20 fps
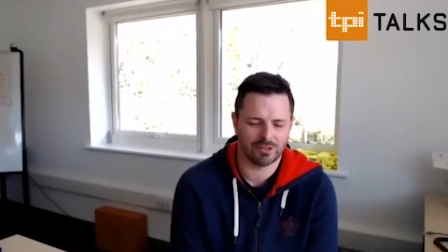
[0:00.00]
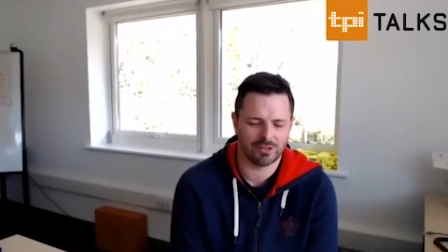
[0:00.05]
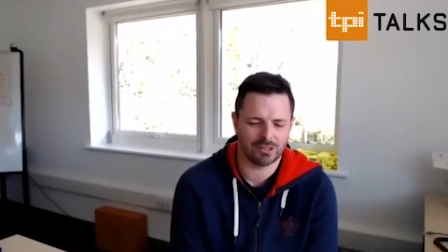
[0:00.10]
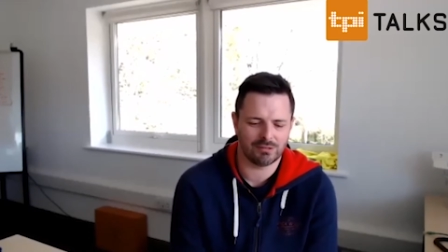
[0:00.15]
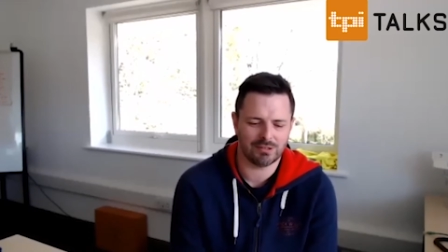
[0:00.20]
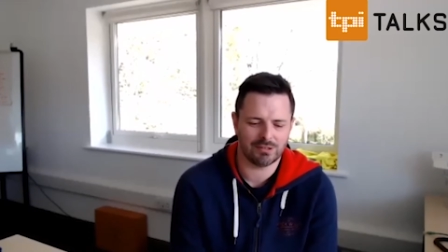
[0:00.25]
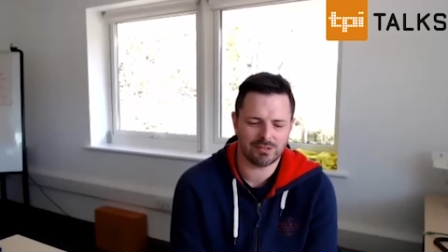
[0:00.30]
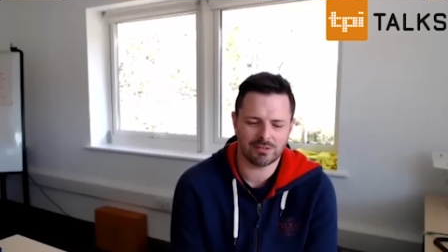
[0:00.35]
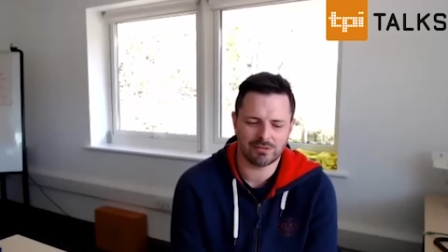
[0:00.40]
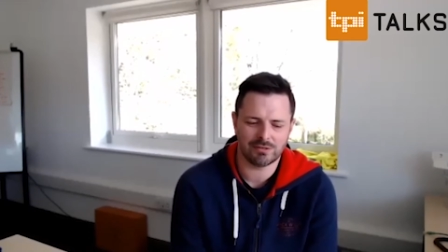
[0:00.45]

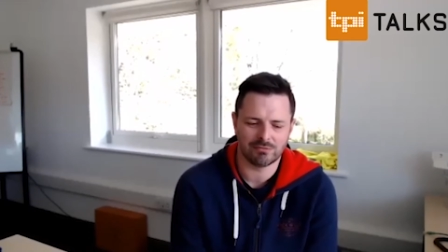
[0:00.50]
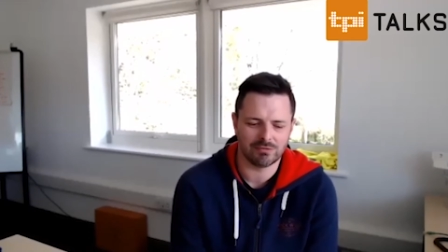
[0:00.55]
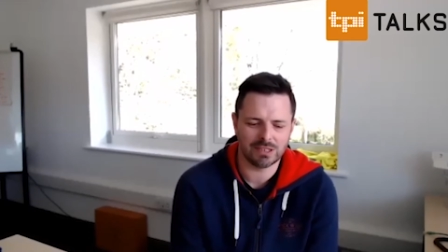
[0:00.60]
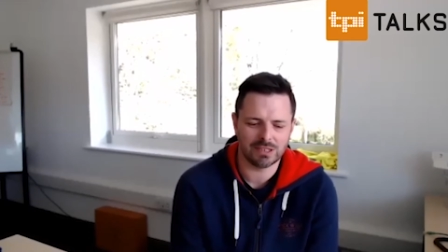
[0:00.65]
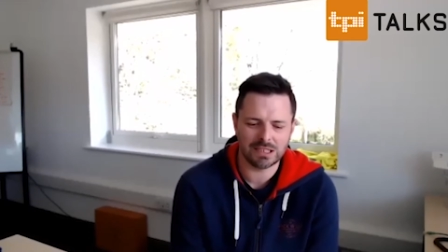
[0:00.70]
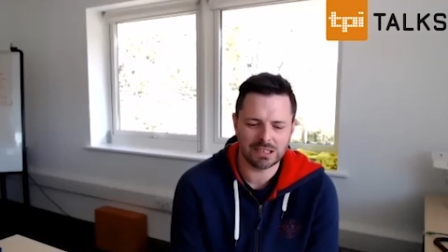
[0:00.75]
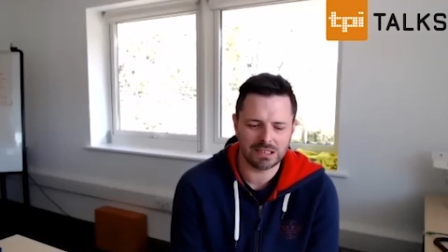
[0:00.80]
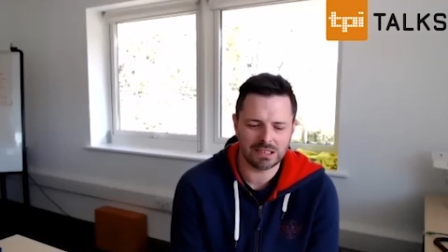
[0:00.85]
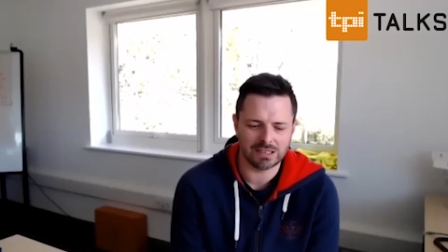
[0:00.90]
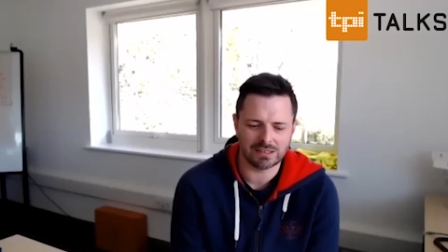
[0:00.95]
there isn't
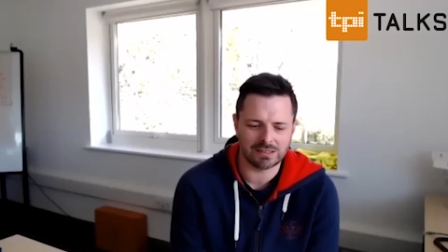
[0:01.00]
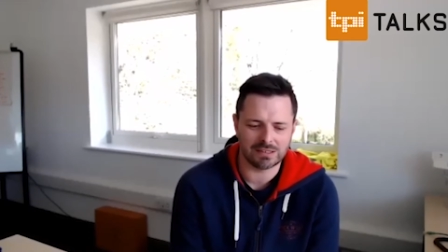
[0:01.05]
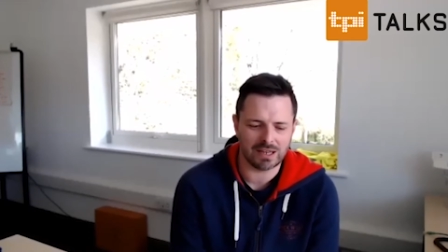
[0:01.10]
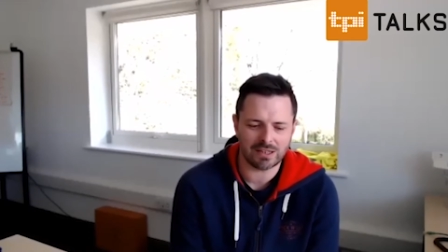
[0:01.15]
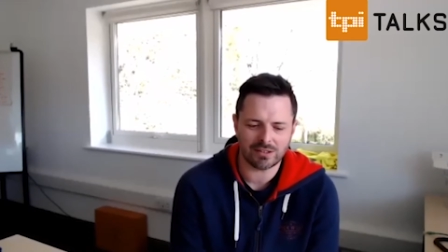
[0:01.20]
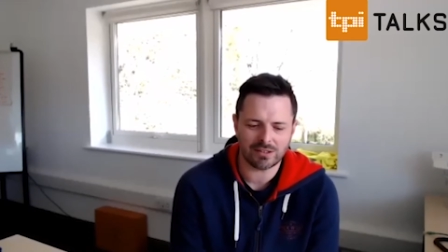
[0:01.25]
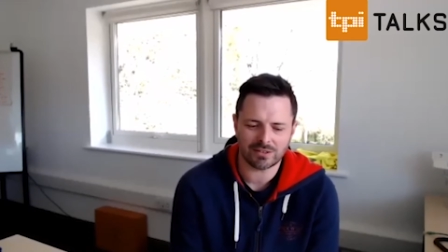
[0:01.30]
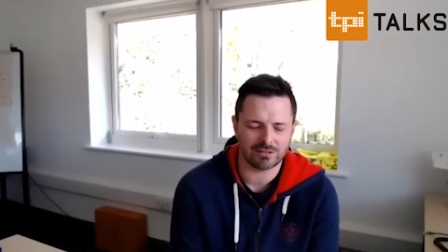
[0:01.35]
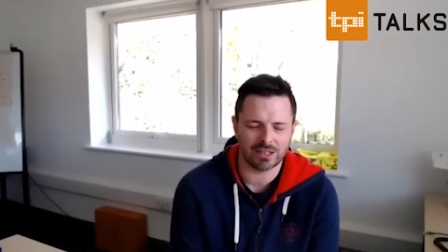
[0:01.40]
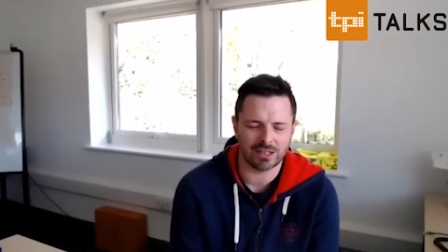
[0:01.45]
really a
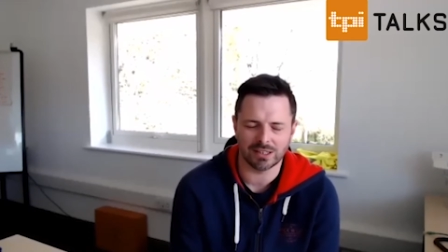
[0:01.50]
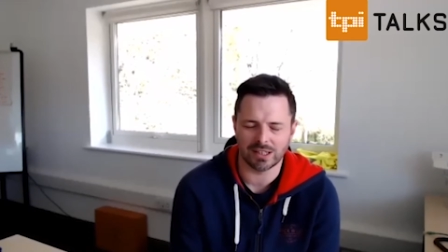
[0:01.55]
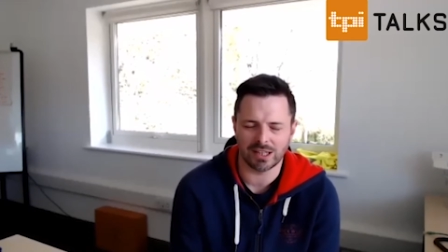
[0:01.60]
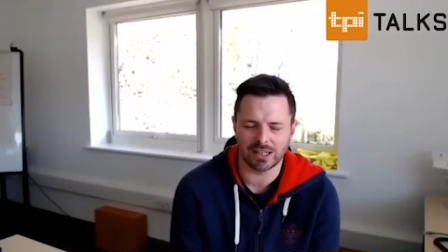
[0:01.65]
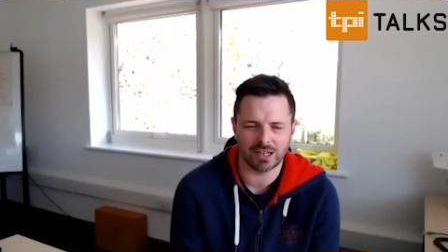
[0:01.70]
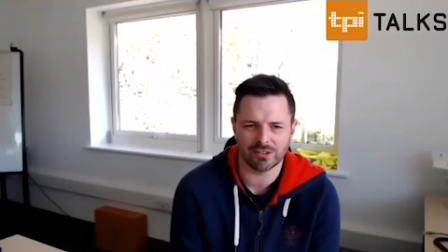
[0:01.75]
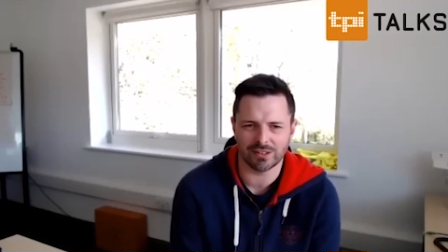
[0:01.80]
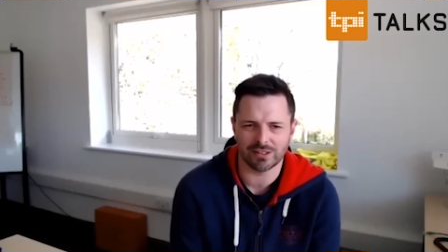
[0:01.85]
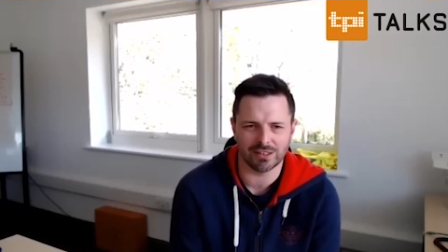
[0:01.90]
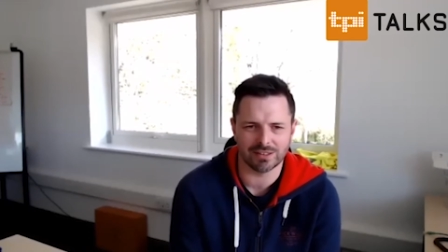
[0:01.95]
desk right
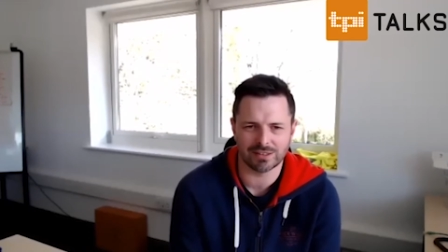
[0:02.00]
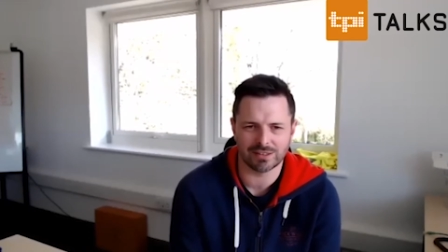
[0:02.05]
now that